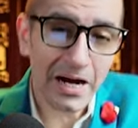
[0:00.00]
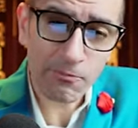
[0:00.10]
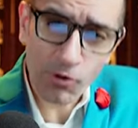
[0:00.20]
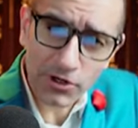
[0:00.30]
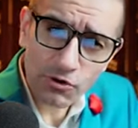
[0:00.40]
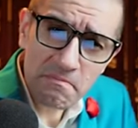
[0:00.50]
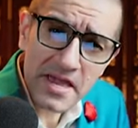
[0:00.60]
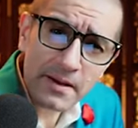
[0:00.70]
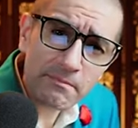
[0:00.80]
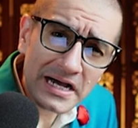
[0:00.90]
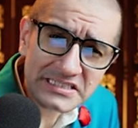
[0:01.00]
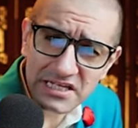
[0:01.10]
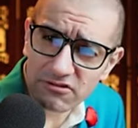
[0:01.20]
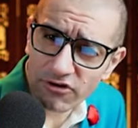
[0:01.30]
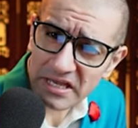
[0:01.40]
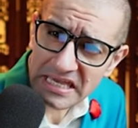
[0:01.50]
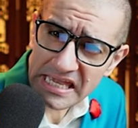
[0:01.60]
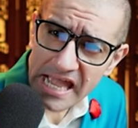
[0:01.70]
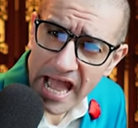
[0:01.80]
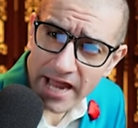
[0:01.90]
I'm going to make myself a
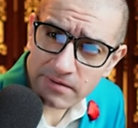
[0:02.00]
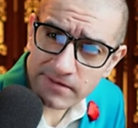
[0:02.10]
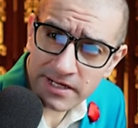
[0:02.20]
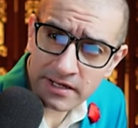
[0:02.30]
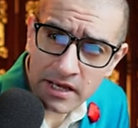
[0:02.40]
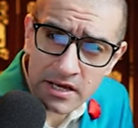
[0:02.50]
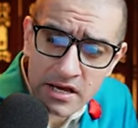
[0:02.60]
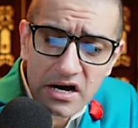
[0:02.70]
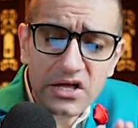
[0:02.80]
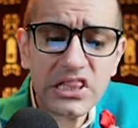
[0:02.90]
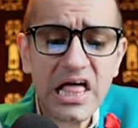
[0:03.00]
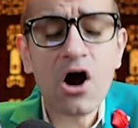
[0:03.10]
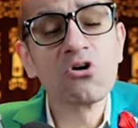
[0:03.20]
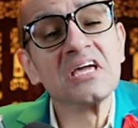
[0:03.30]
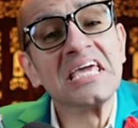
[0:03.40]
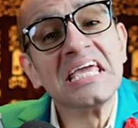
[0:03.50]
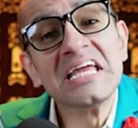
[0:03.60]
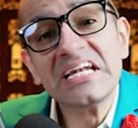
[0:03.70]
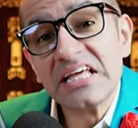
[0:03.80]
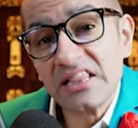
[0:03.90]
key admin, allow
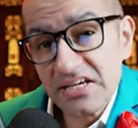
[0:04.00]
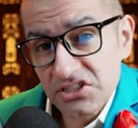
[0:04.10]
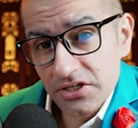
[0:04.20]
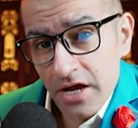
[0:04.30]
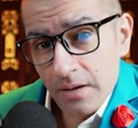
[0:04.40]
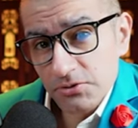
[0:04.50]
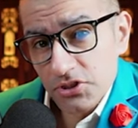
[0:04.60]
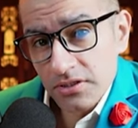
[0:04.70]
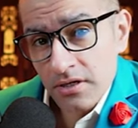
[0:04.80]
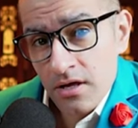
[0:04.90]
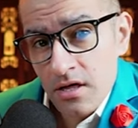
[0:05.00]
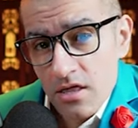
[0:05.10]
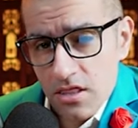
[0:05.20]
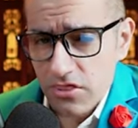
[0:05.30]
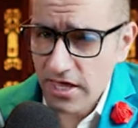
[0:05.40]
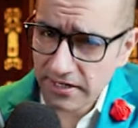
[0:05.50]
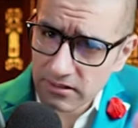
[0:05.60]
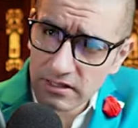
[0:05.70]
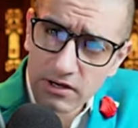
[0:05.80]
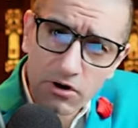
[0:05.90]
key deletion option, then
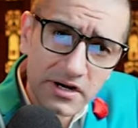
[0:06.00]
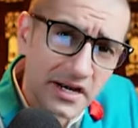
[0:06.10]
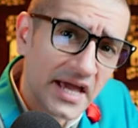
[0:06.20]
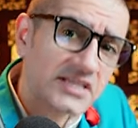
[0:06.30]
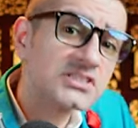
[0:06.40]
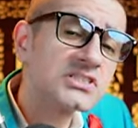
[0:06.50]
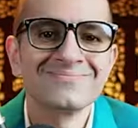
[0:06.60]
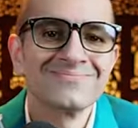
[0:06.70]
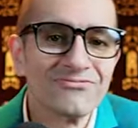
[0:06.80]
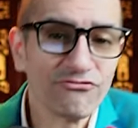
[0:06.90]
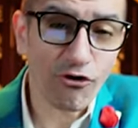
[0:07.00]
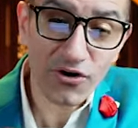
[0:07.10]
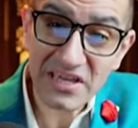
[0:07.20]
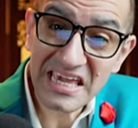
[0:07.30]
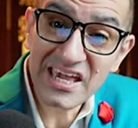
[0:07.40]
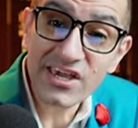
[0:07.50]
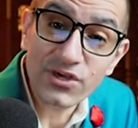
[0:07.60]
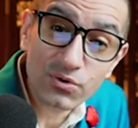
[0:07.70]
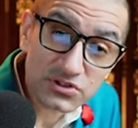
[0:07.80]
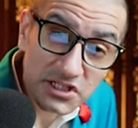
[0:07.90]
click on next. For key
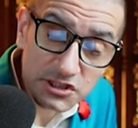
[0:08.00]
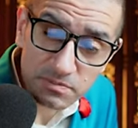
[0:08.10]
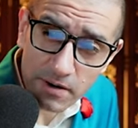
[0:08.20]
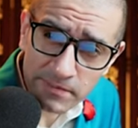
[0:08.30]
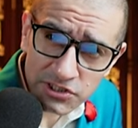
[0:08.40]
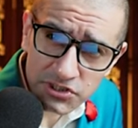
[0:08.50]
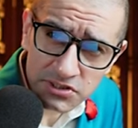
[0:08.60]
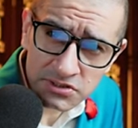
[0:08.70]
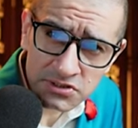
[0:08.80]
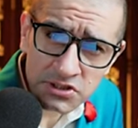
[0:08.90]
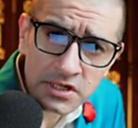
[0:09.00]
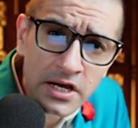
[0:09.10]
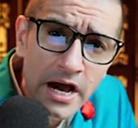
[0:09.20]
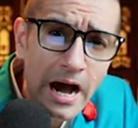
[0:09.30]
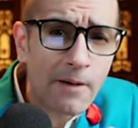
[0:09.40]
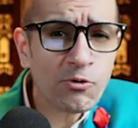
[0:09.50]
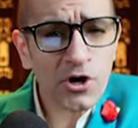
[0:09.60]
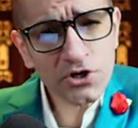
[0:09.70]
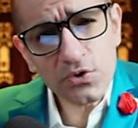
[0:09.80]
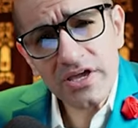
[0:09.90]
usage permissions, I'm
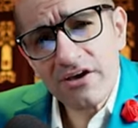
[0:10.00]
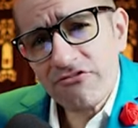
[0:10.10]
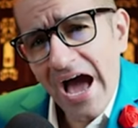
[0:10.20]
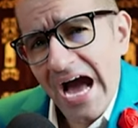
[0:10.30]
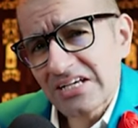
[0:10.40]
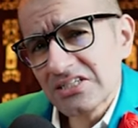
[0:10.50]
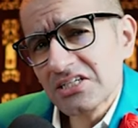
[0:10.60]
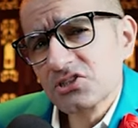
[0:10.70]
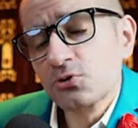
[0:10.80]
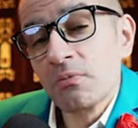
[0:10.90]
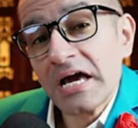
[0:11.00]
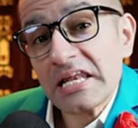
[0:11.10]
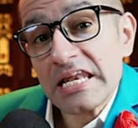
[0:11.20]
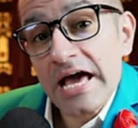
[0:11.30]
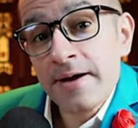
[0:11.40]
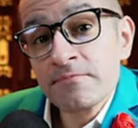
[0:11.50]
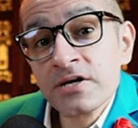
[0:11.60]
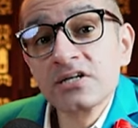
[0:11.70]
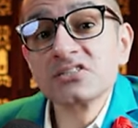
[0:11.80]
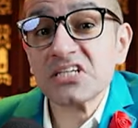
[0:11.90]
going to give access to my
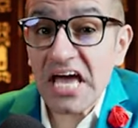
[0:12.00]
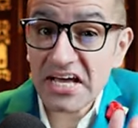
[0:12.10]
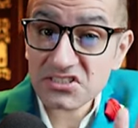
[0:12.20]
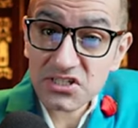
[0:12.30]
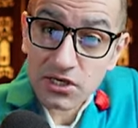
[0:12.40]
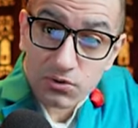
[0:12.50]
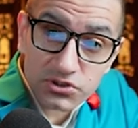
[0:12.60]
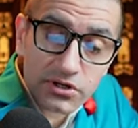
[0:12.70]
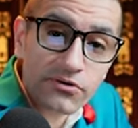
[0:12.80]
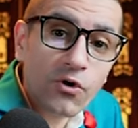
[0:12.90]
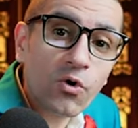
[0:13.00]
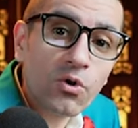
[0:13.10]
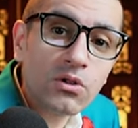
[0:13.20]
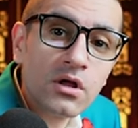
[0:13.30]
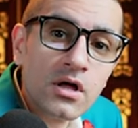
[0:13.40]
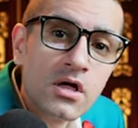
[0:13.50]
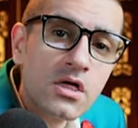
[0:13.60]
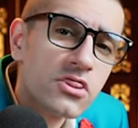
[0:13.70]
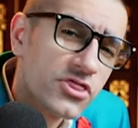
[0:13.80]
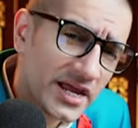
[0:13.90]
Lambda's execution role
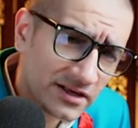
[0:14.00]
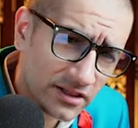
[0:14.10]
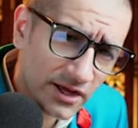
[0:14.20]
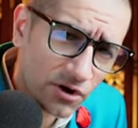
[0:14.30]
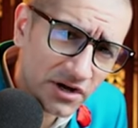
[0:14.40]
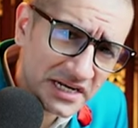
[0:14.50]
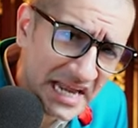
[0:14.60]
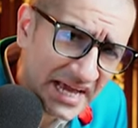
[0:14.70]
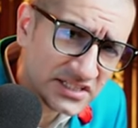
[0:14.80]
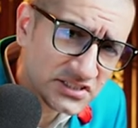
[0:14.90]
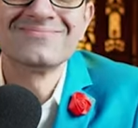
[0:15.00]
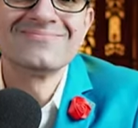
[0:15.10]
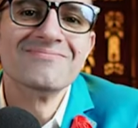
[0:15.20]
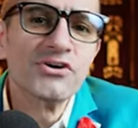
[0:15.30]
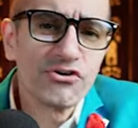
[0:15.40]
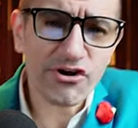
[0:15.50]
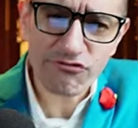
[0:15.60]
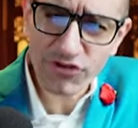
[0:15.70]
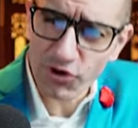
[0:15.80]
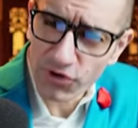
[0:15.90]
then click on Next.
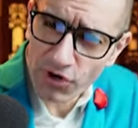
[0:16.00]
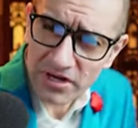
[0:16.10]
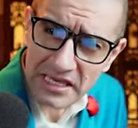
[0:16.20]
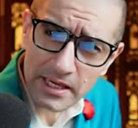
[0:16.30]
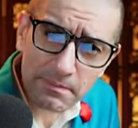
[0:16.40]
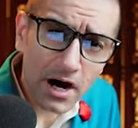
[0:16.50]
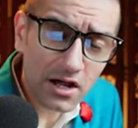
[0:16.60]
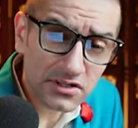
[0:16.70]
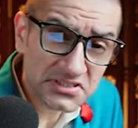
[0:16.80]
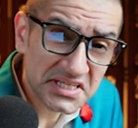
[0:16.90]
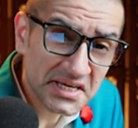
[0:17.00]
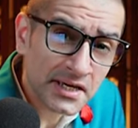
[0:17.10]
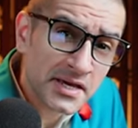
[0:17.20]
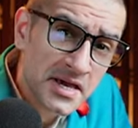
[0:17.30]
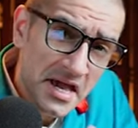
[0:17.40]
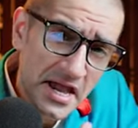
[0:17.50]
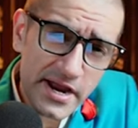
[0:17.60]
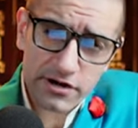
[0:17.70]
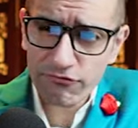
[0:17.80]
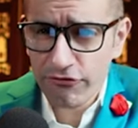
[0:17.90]
Review your key policy,
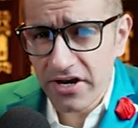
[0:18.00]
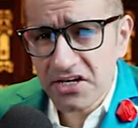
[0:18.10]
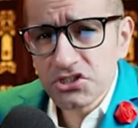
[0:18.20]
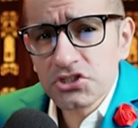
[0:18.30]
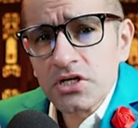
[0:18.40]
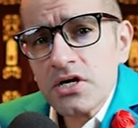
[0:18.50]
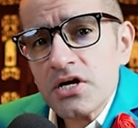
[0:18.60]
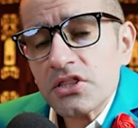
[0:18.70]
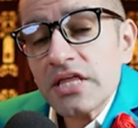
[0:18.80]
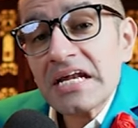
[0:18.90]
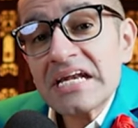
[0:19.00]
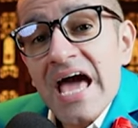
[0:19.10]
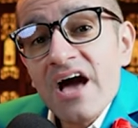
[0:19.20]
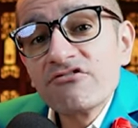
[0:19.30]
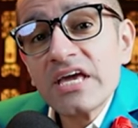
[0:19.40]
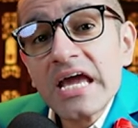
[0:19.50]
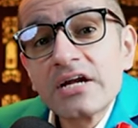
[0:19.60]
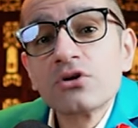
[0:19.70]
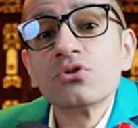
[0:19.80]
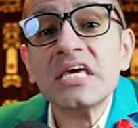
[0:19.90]
hit Finish, then
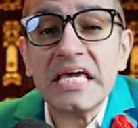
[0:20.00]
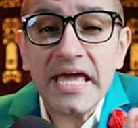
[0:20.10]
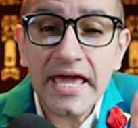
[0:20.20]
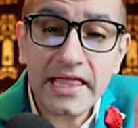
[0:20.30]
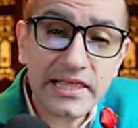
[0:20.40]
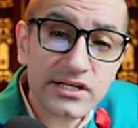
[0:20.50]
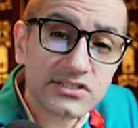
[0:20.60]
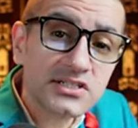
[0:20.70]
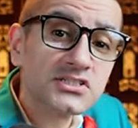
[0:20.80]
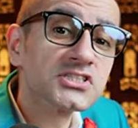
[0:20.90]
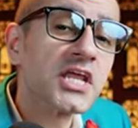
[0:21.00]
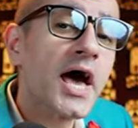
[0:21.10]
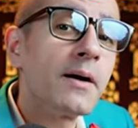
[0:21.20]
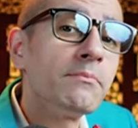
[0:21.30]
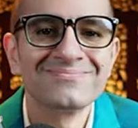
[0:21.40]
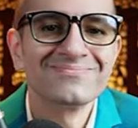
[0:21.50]
navigate to the Aliases tab.